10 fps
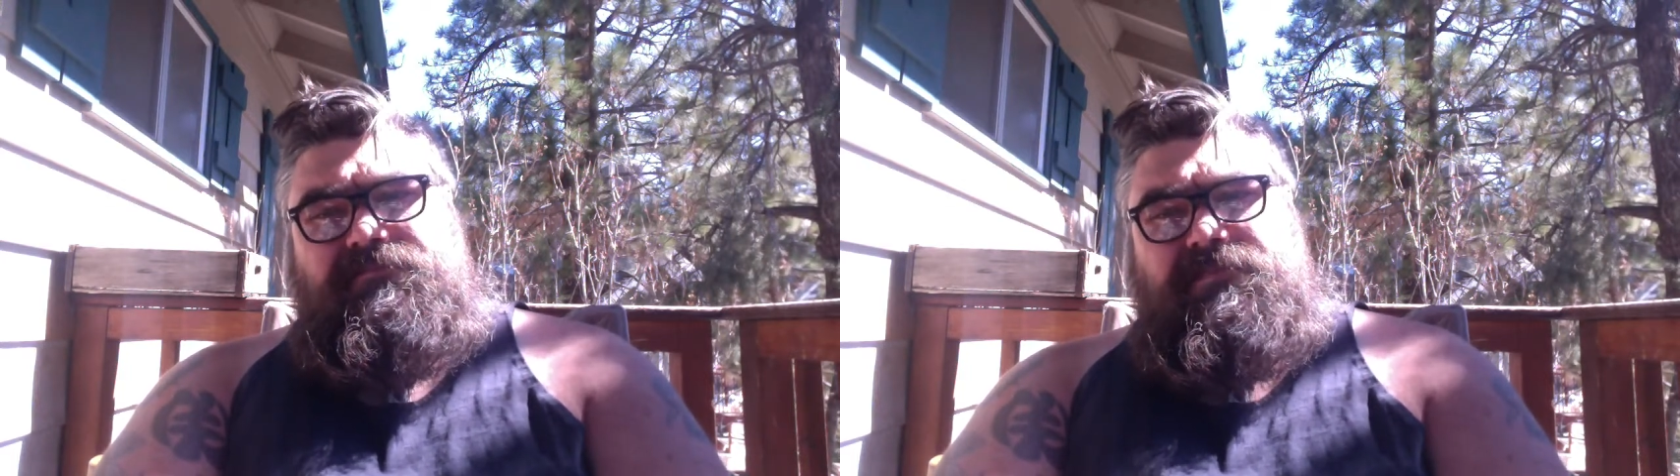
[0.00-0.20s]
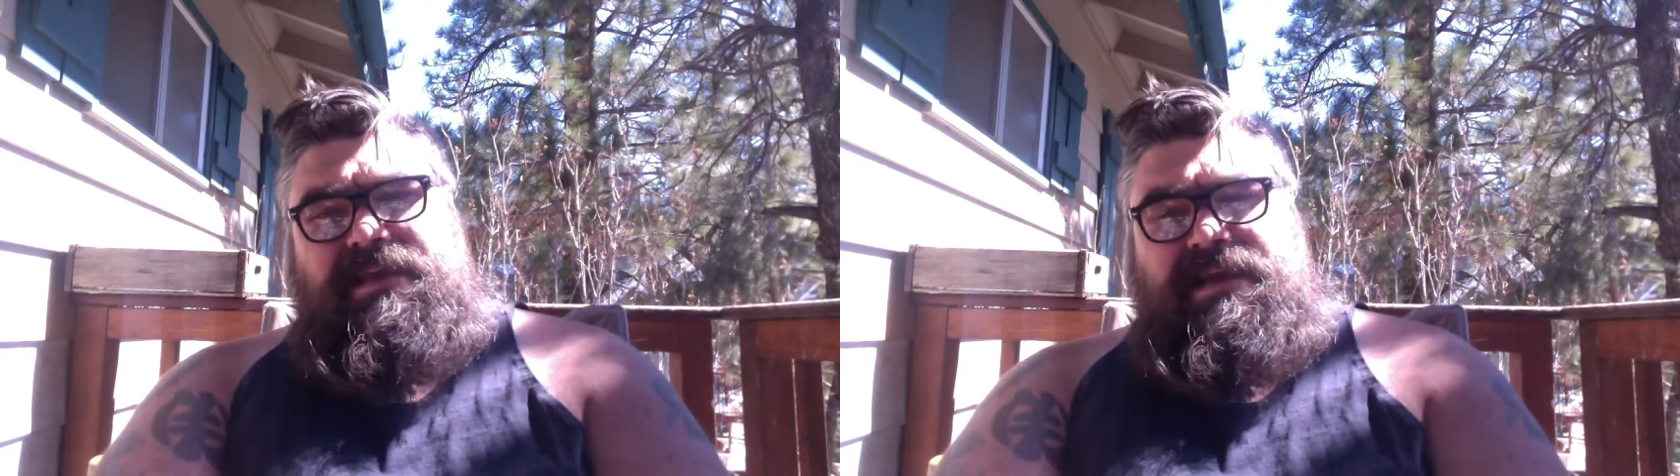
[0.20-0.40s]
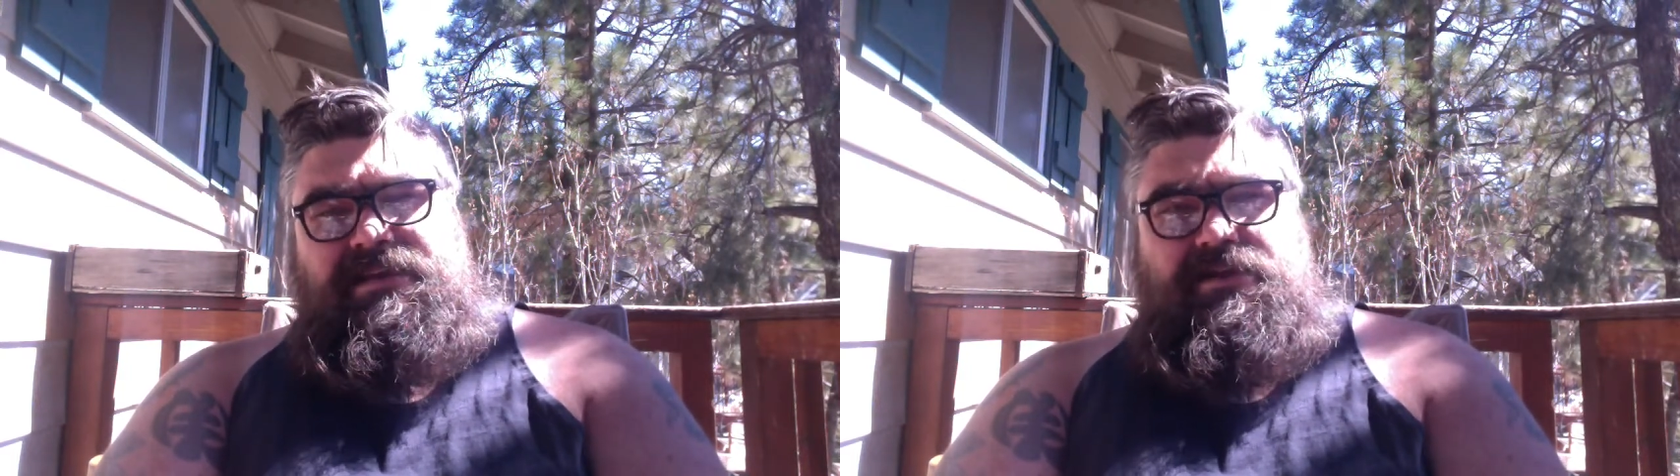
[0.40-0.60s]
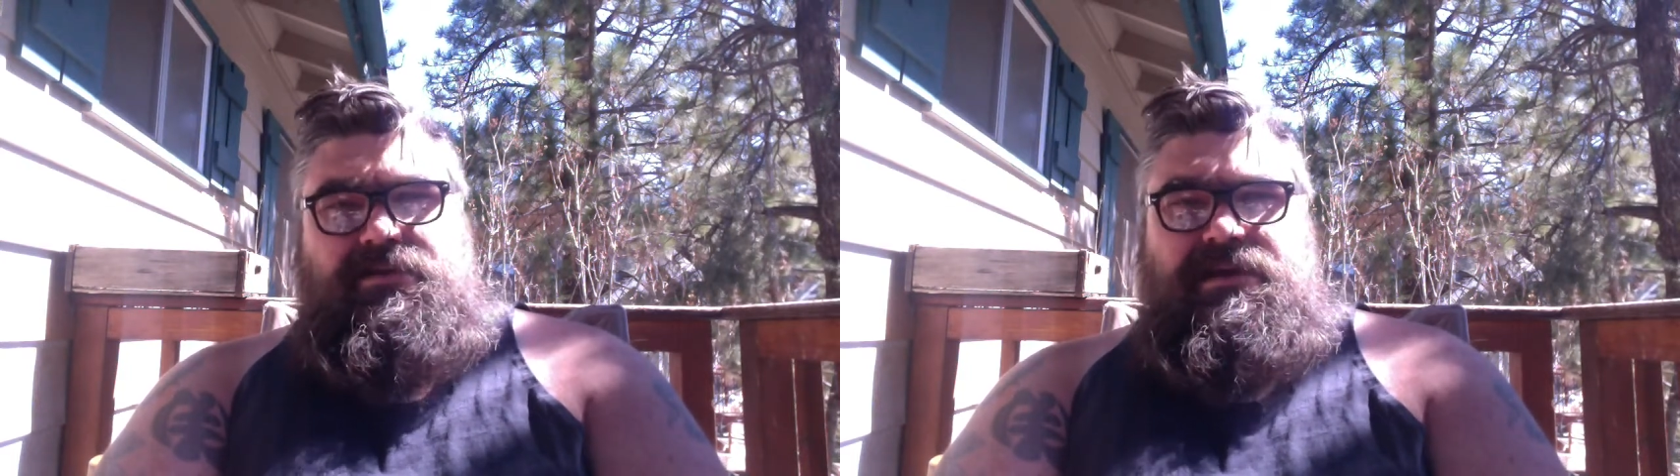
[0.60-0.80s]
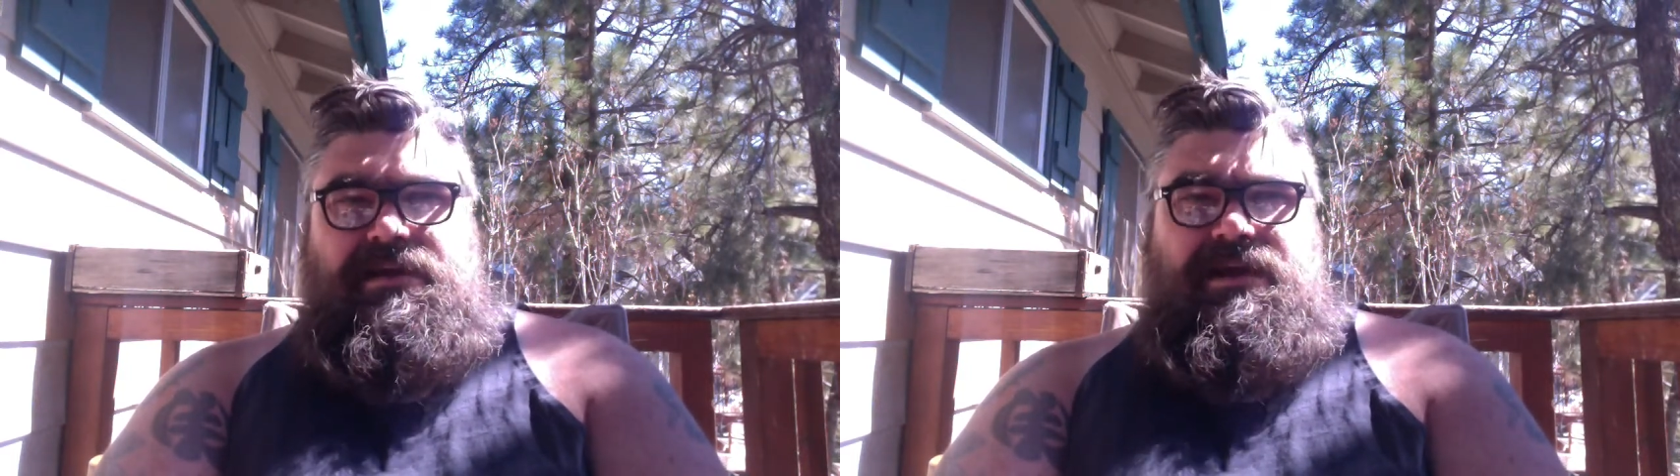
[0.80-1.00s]
they do
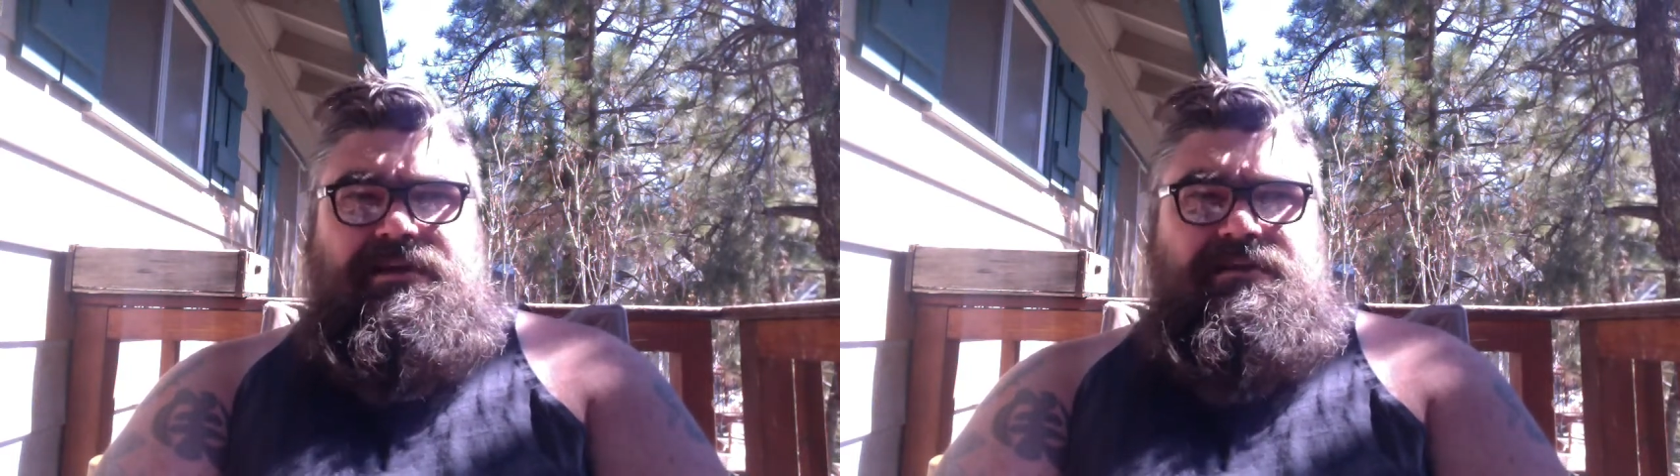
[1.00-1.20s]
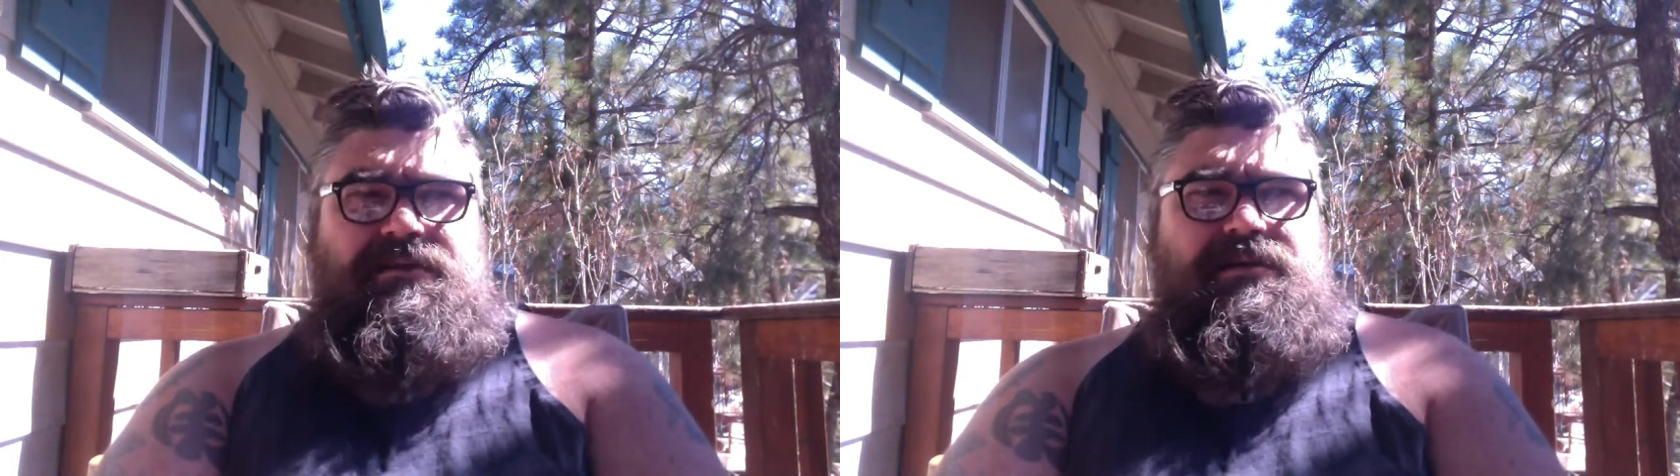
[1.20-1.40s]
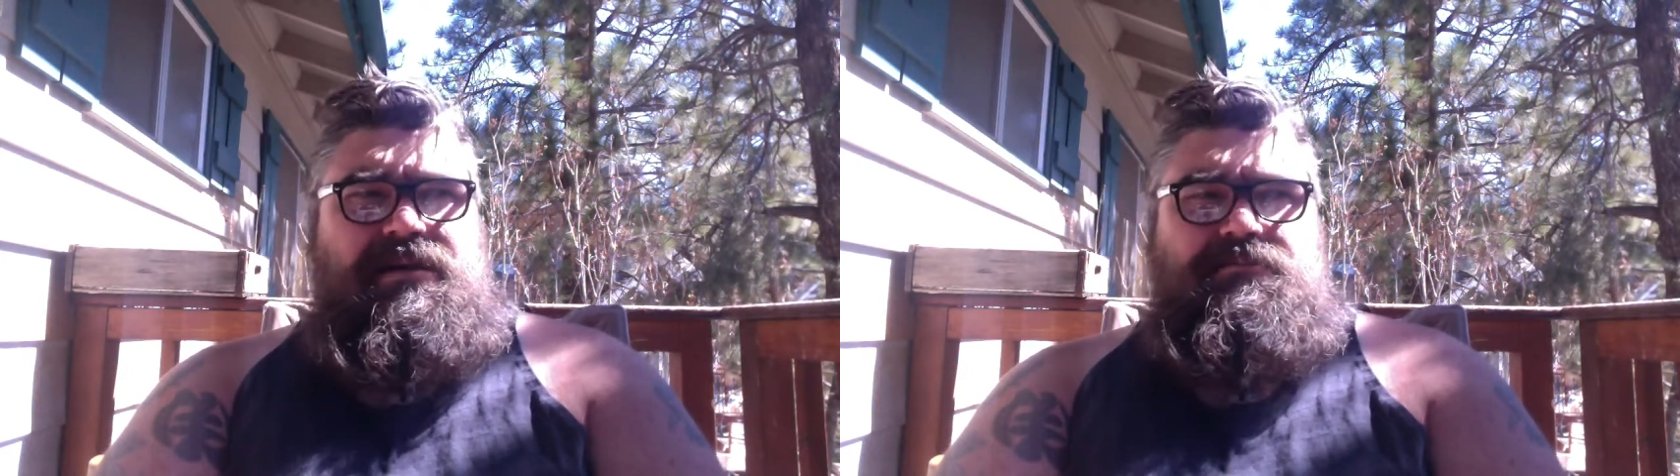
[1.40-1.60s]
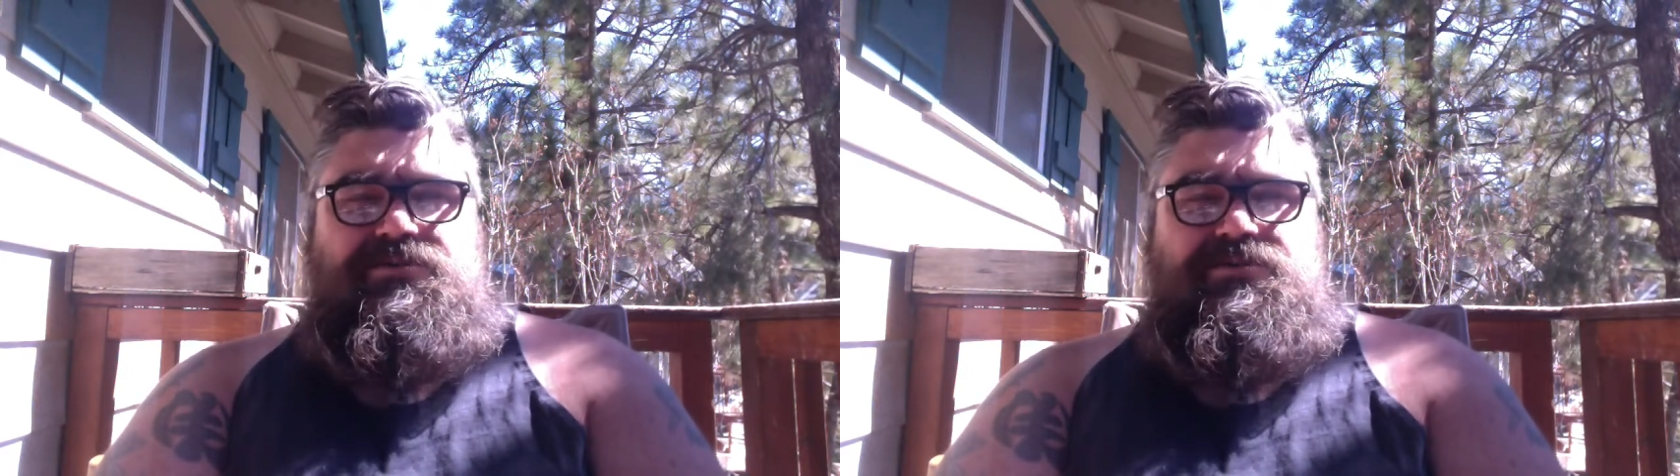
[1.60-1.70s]
it. And I'm